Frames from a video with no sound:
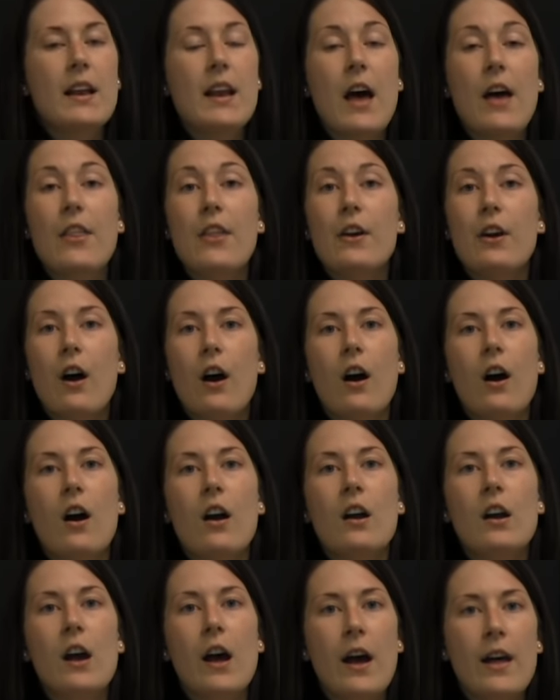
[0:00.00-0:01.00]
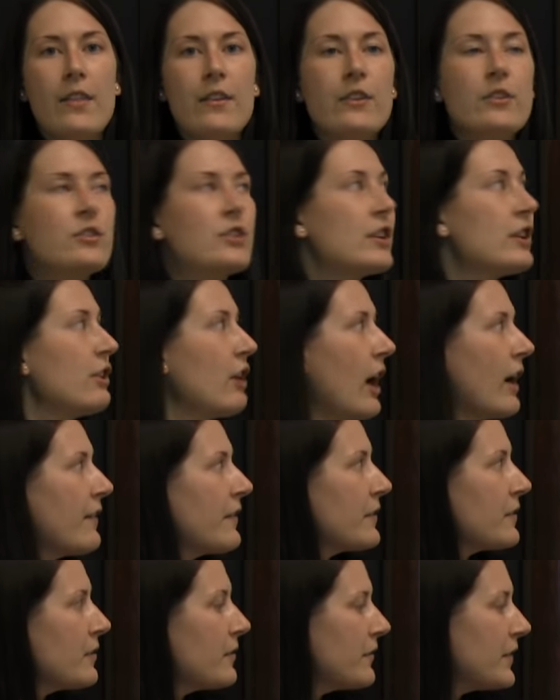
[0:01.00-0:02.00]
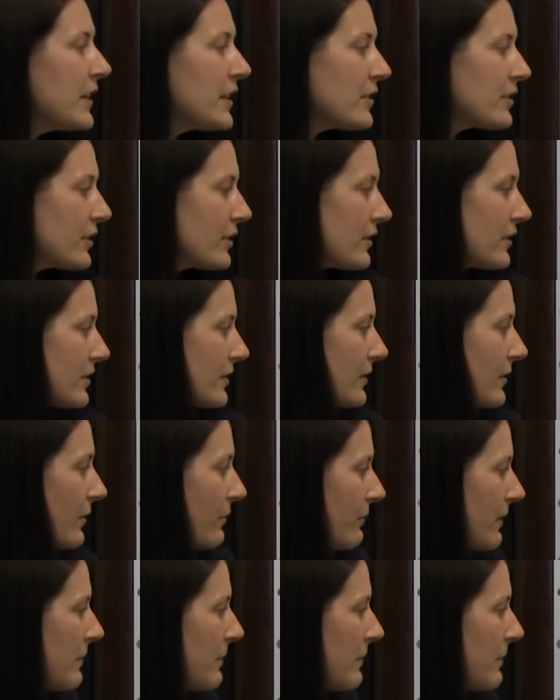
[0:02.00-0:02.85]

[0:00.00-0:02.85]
Now, there are other geographical features.